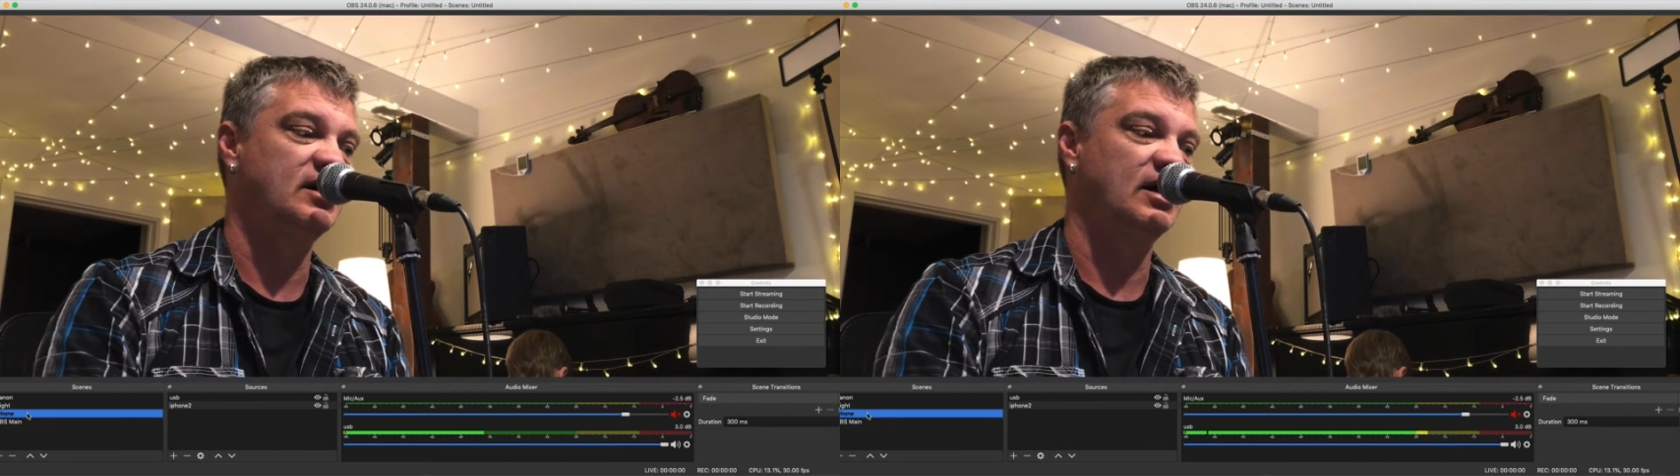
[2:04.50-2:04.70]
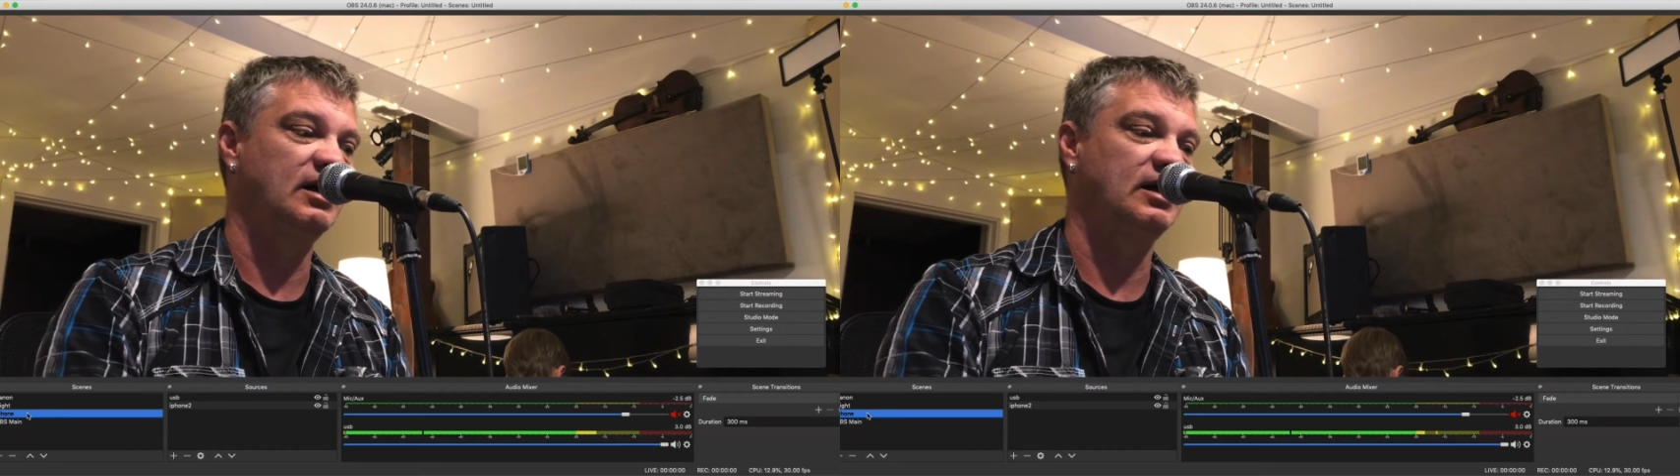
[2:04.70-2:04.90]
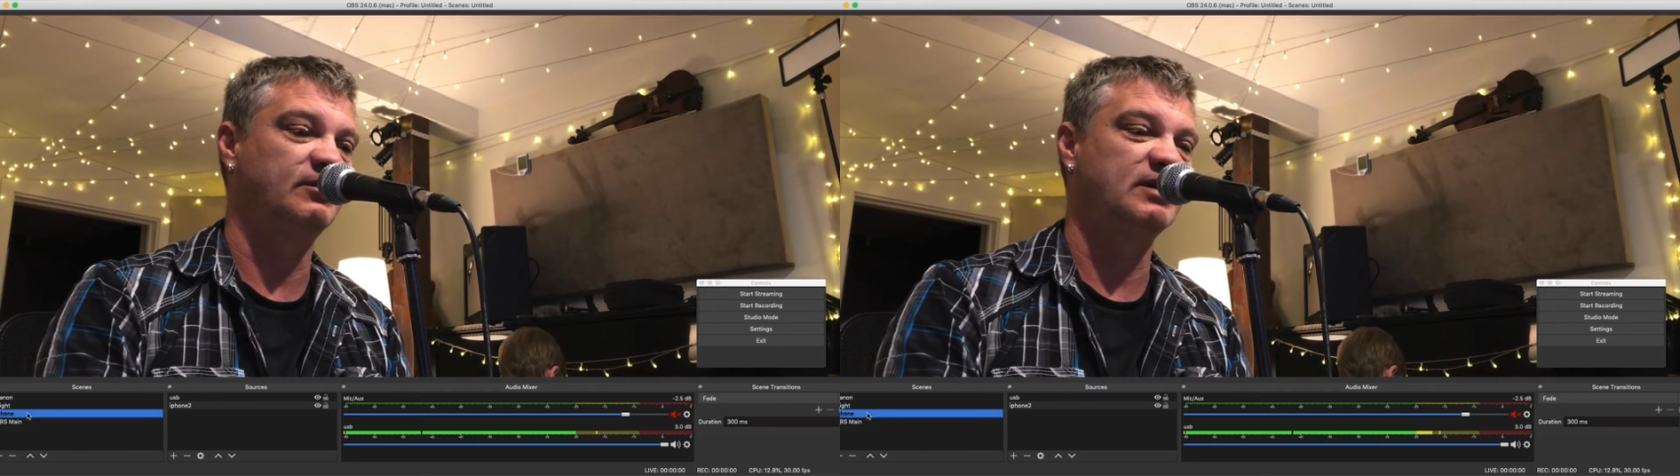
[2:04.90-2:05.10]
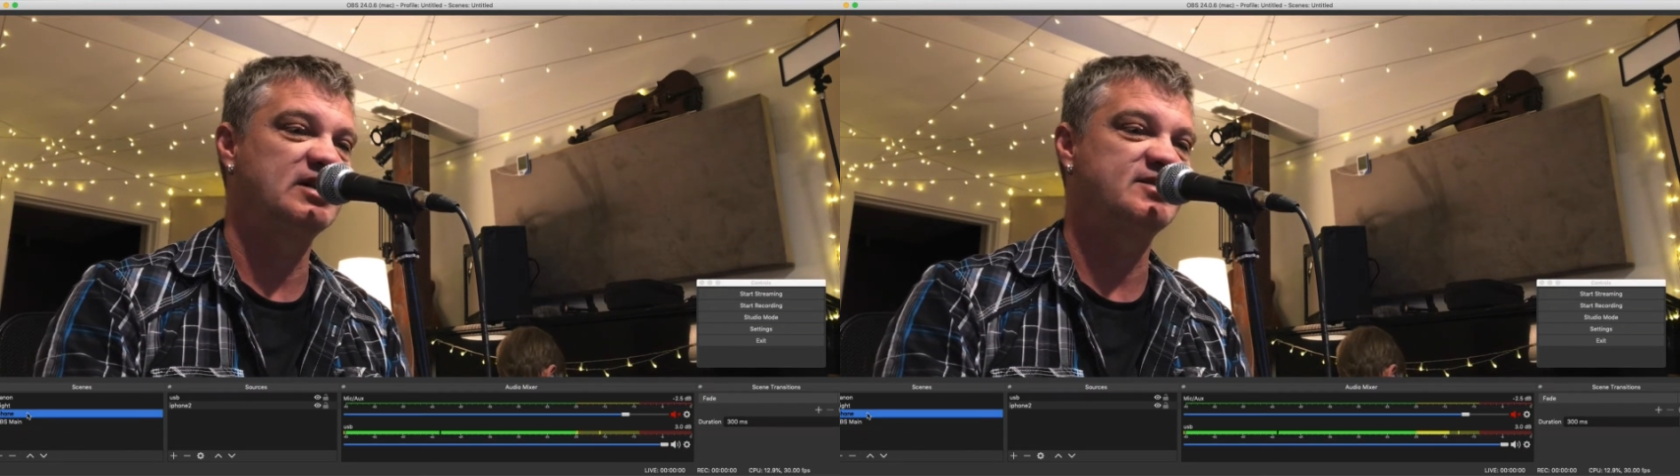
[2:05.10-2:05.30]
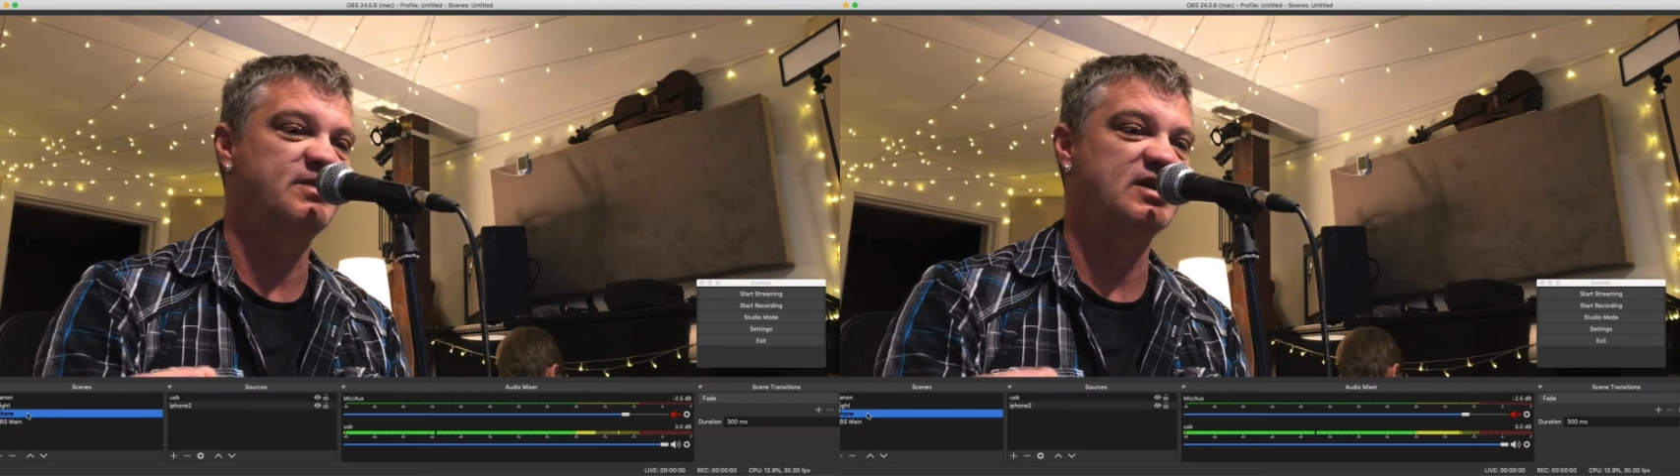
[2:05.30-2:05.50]

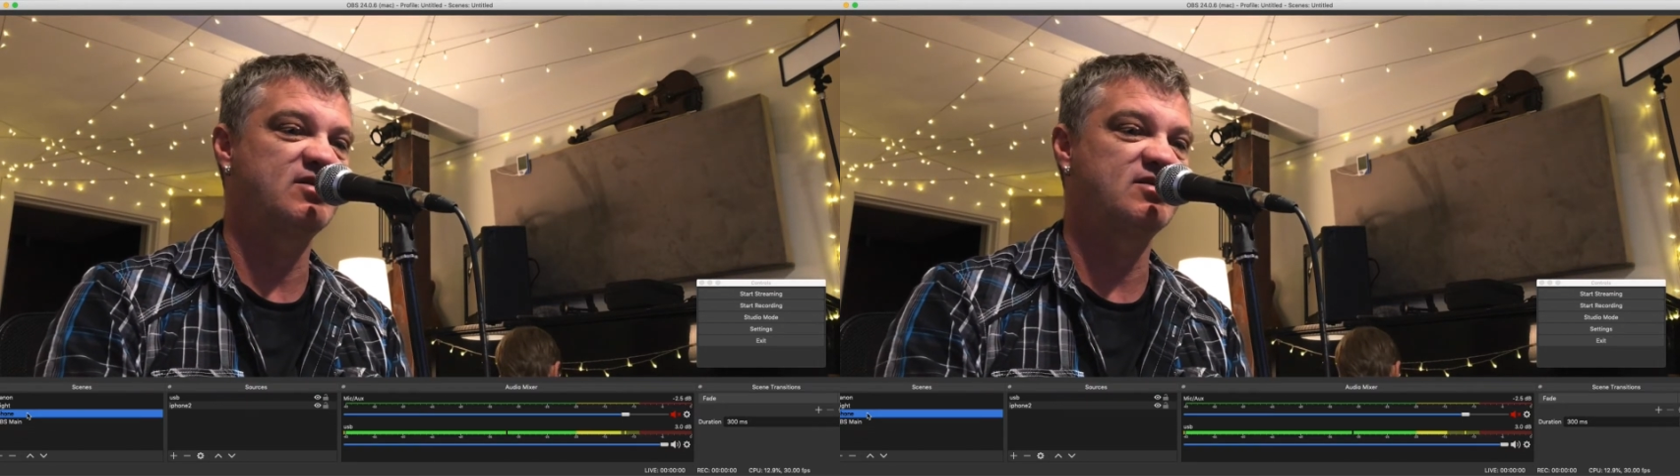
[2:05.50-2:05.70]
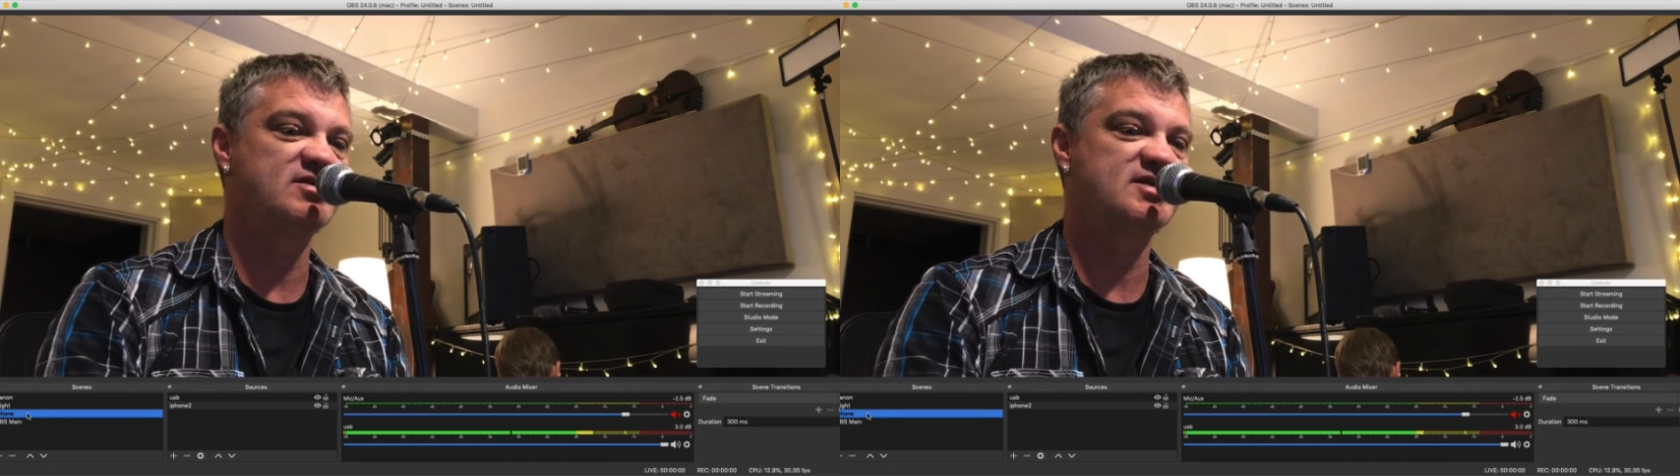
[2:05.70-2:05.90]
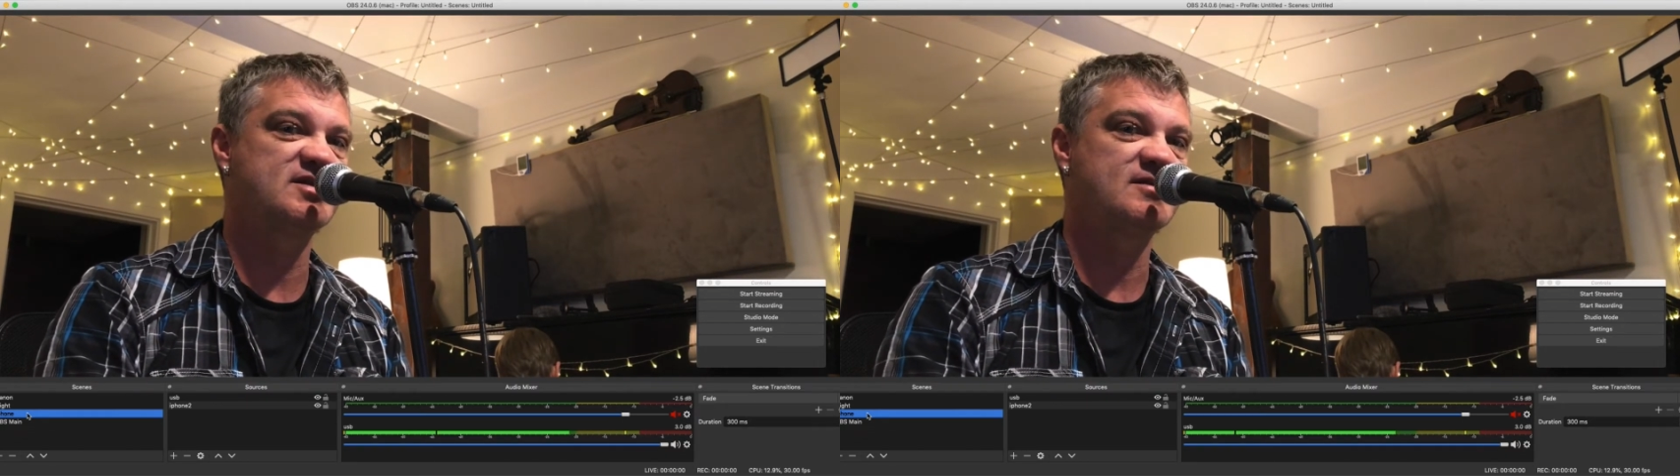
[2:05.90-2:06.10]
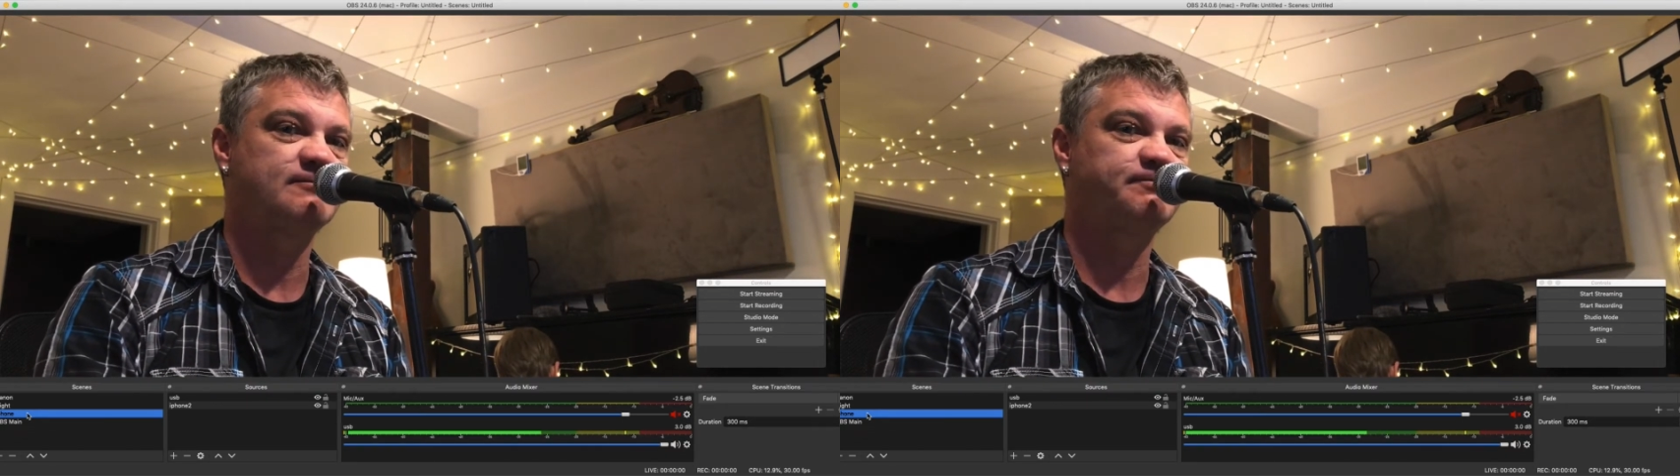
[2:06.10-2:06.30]
It's because